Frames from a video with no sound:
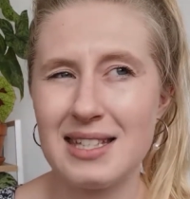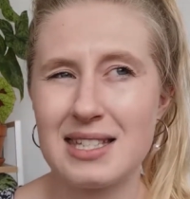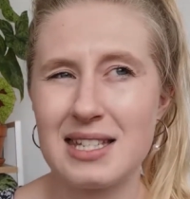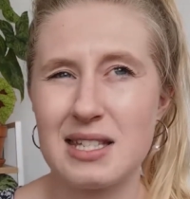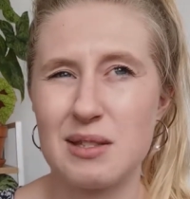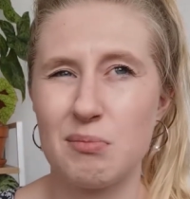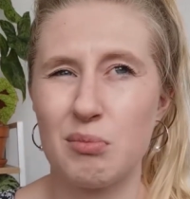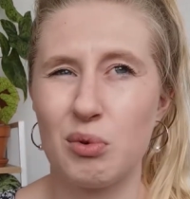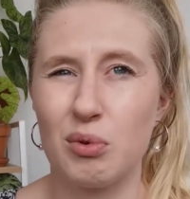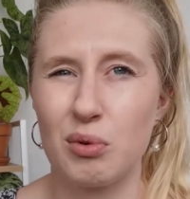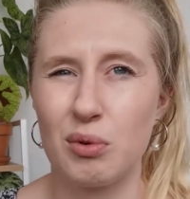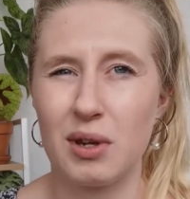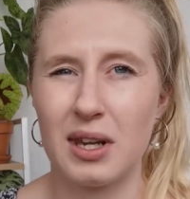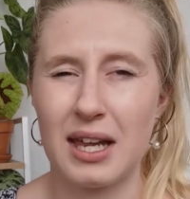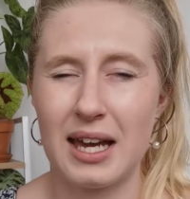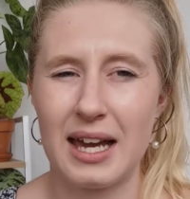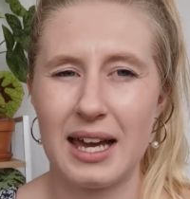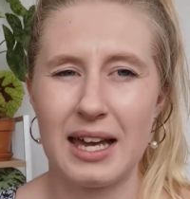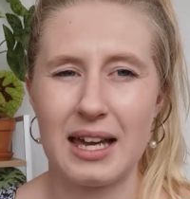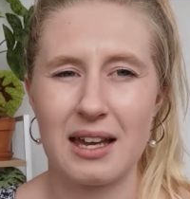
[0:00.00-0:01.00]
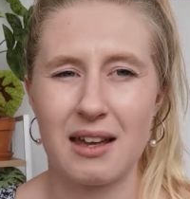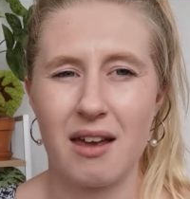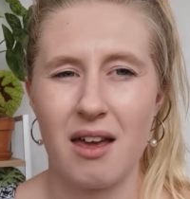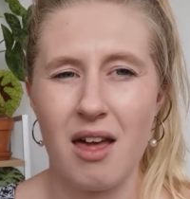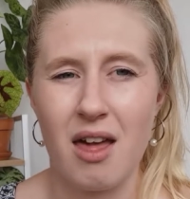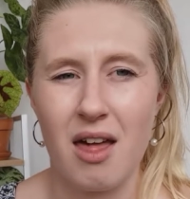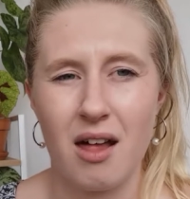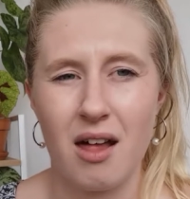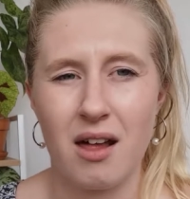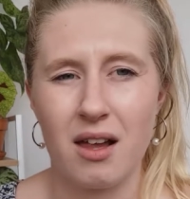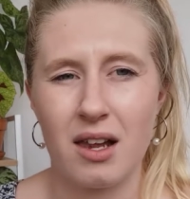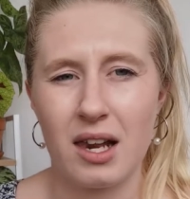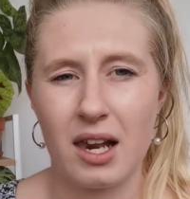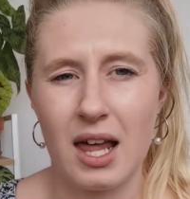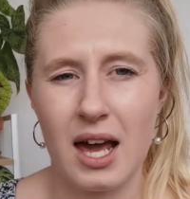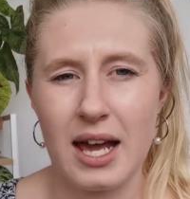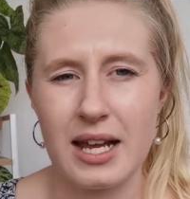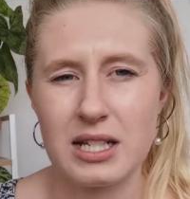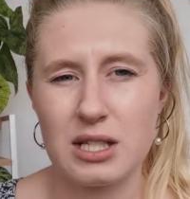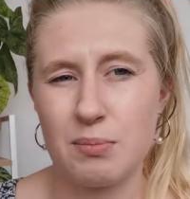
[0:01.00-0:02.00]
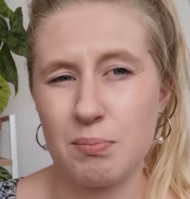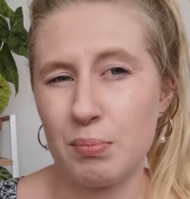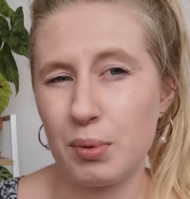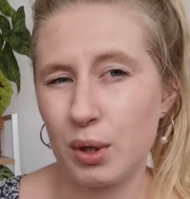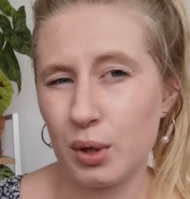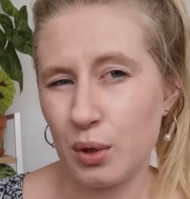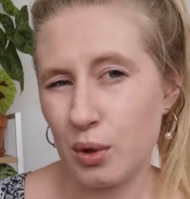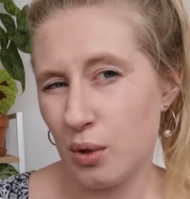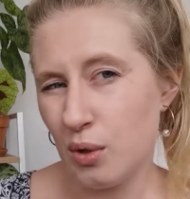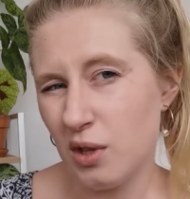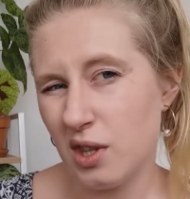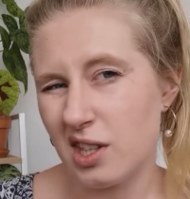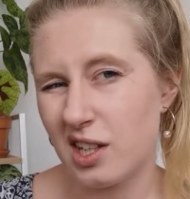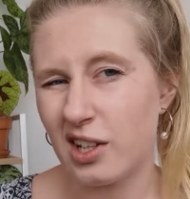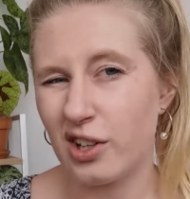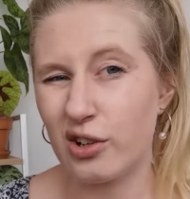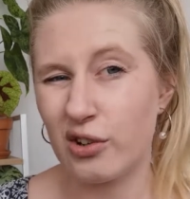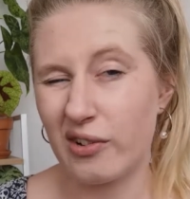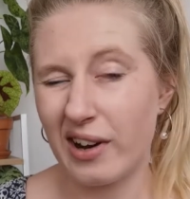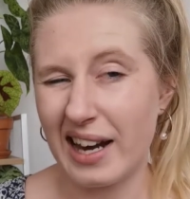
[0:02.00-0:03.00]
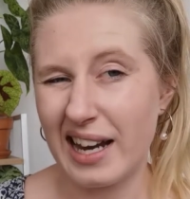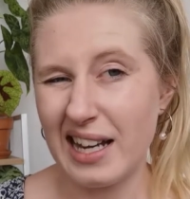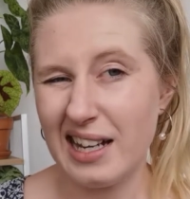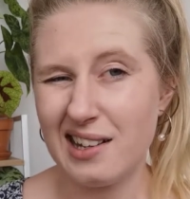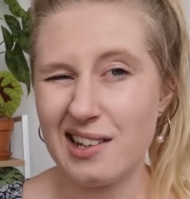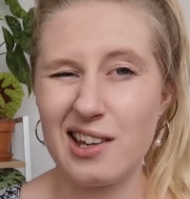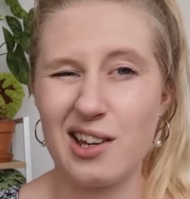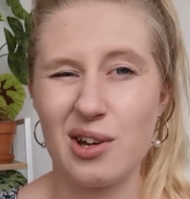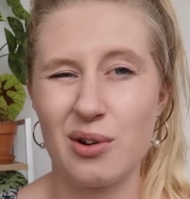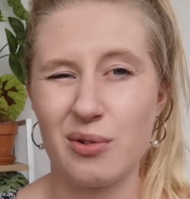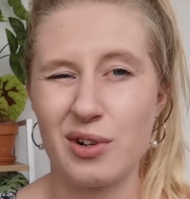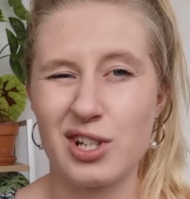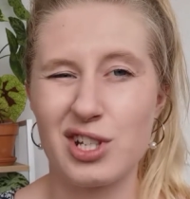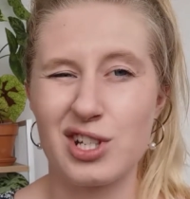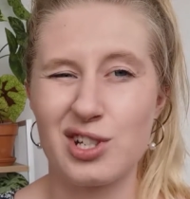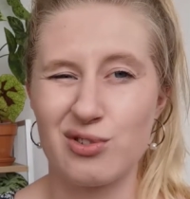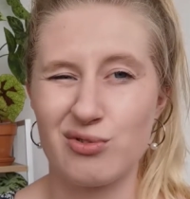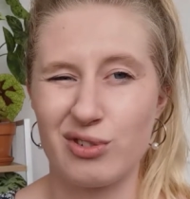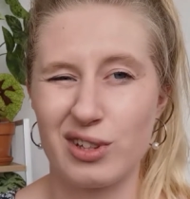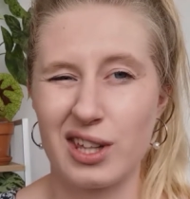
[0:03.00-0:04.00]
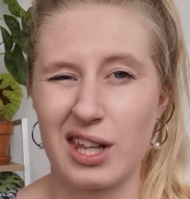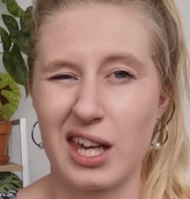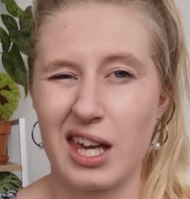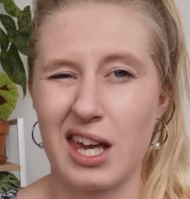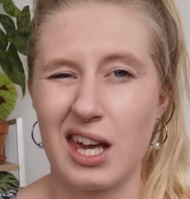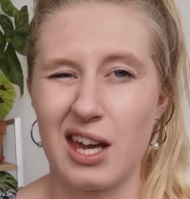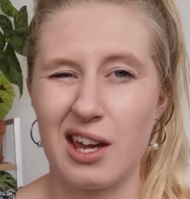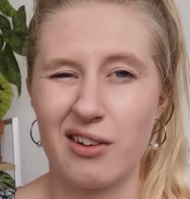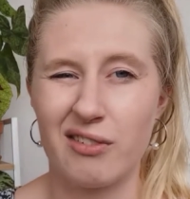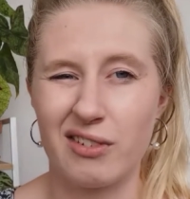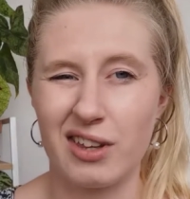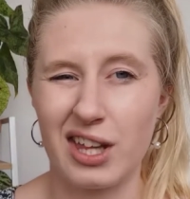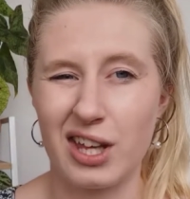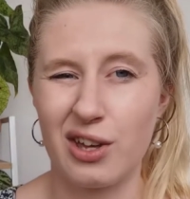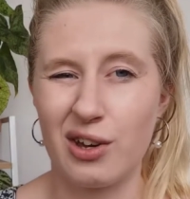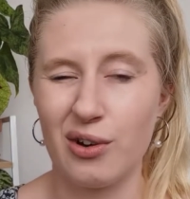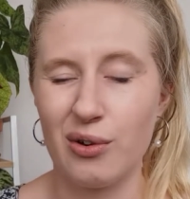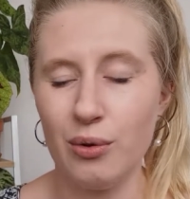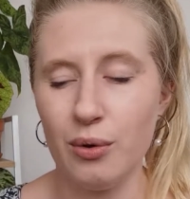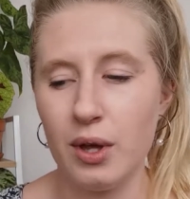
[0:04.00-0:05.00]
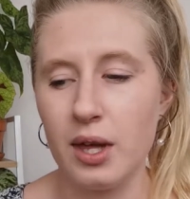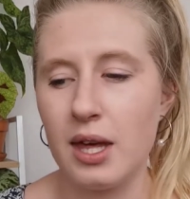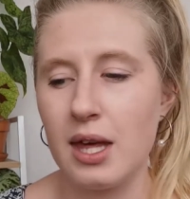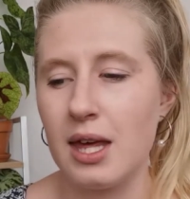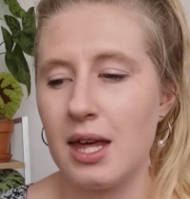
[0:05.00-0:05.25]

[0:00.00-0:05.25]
It's more like light blue than green, which is really, really cool.